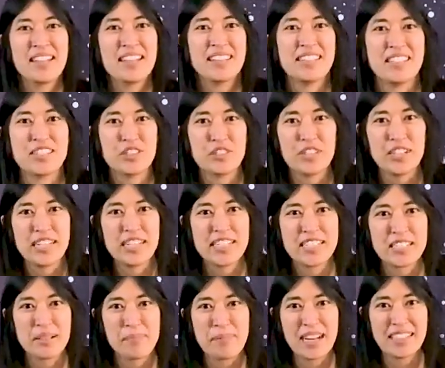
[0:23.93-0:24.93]
The train
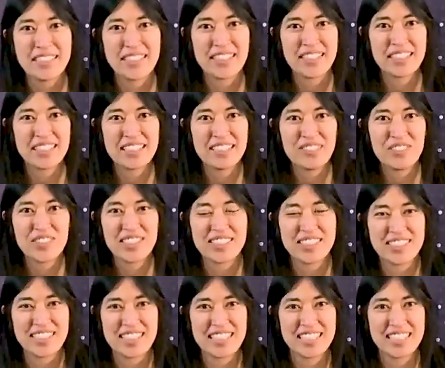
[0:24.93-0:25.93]
is about to leave the
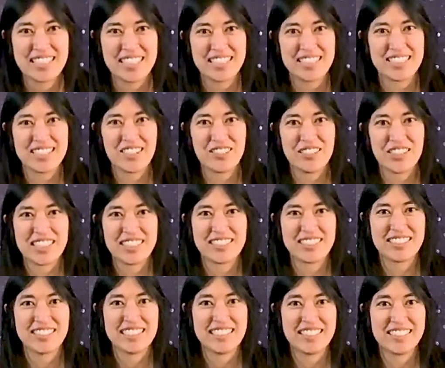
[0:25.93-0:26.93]
station, so we
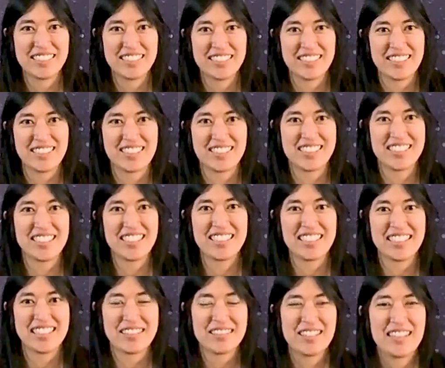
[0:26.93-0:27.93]
need to start
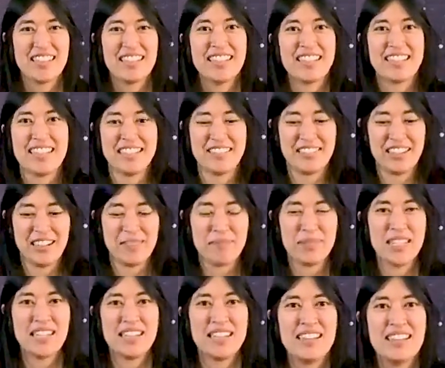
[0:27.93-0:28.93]
chugging. Can you help
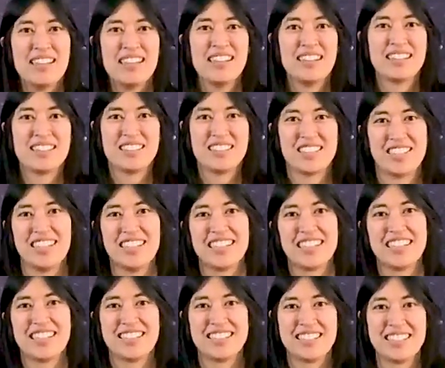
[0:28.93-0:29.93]
me?
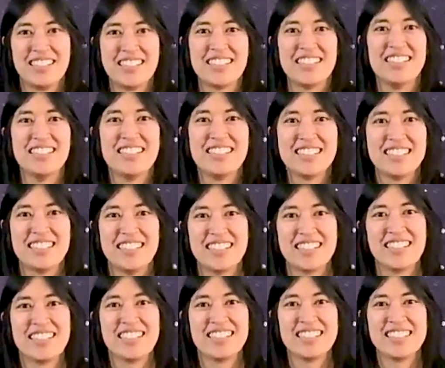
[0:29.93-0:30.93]
Chugga, chugga,
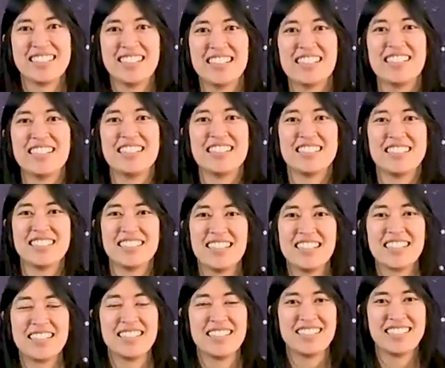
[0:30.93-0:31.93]
chugga, chugga,
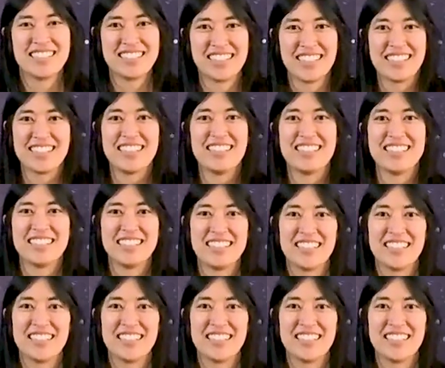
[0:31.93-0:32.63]
chugga, chugga,